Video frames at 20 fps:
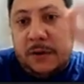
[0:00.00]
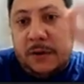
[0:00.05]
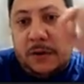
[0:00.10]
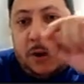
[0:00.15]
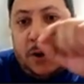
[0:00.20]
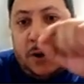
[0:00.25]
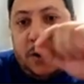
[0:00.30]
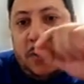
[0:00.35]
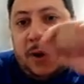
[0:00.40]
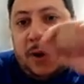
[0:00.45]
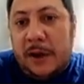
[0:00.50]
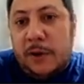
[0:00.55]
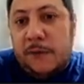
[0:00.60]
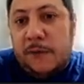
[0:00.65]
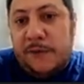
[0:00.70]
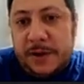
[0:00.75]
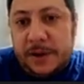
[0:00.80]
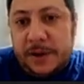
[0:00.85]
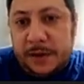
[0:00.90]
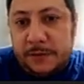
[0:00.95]

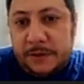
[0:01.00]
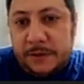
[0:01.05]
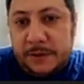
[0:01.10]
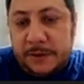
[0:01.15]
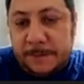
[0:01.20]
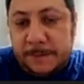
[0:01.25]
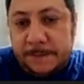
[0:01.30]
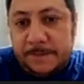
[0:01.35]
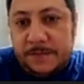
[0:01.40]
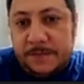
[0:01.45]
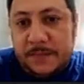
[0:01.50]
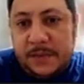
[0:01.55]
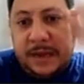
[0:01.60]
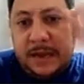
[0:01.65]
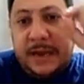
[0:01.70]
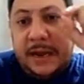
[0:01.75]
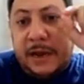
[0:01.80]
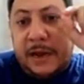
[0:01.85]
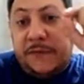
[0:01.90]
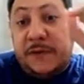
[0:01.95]
alpha Hilde
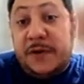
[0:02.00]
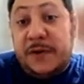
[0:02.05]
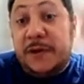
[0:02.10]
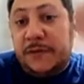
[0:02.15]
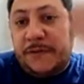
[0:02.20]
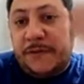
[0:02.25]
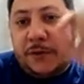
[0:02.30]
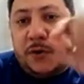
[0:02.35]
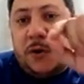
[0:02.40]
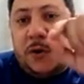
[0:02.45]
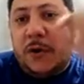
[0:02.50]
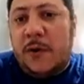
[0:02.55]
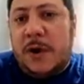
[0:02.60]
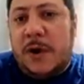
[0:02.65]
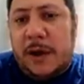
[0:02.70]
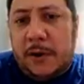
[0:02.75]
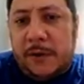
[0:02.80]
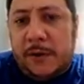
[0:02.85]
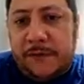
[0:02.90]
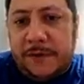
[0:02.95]
for all
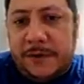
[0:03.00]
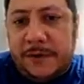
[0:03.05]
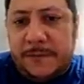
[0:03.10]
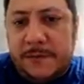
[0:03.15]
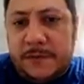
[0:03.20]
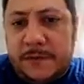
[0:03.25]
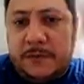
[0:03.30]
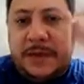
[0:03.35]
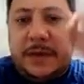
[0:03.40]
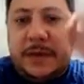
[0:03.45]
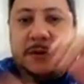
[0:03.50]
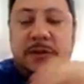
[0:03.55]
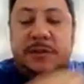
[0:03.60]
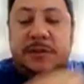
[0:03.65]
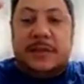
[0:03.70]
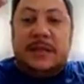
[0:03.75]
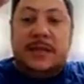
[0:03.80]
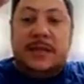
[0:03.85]
alpha. You cannot